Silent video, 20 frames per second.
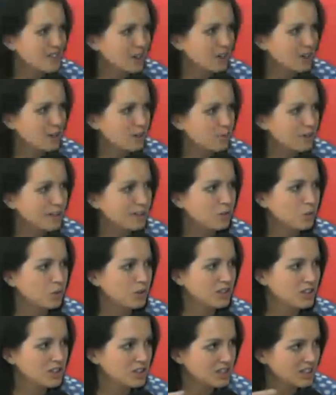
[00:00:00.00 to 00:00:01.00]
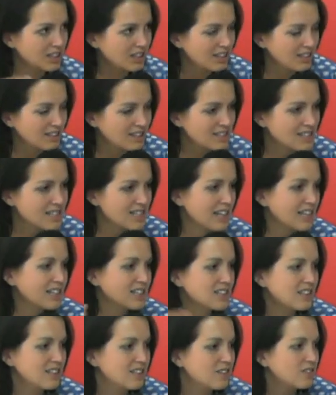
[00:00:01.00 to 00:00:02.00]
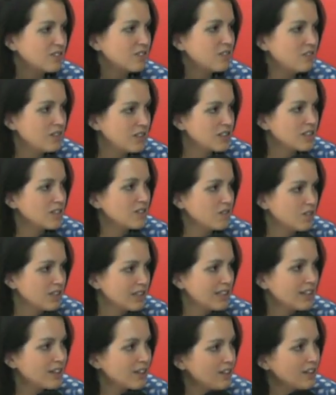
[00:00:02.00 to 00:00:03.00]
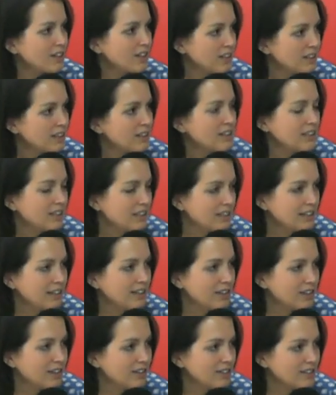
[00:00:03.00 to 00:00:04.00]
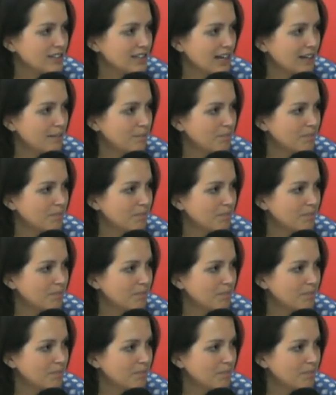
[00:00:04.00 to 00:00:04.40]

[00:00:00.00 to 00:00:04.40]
home and watch the section revision video in their own time.